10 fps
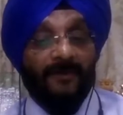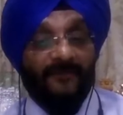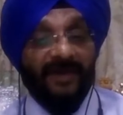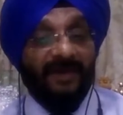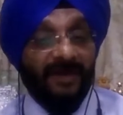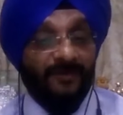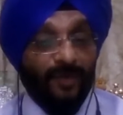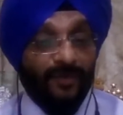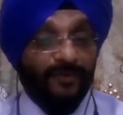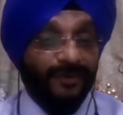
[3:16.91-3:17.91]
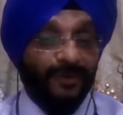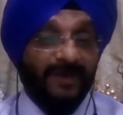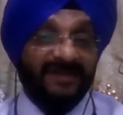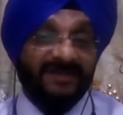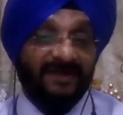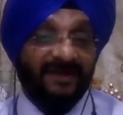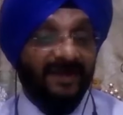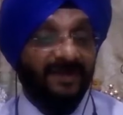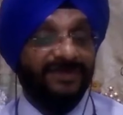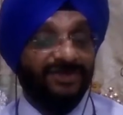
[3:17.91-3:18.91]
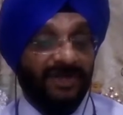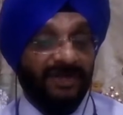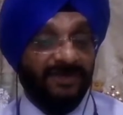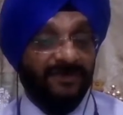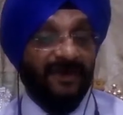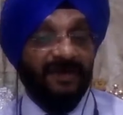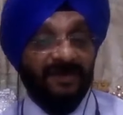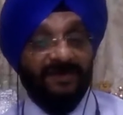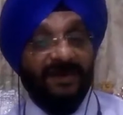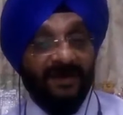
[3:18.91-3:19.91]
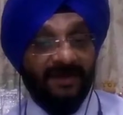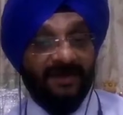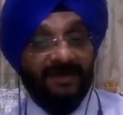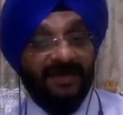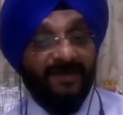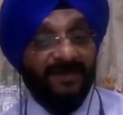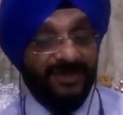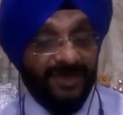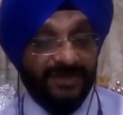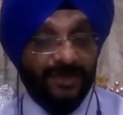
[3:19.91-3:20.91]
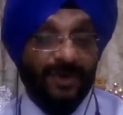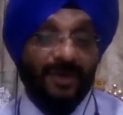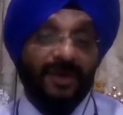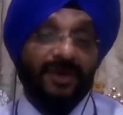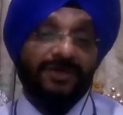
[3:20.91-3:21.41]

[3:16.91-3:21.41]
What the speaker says: When it moved to US, the themes changed. When it is in India, the themes changed. So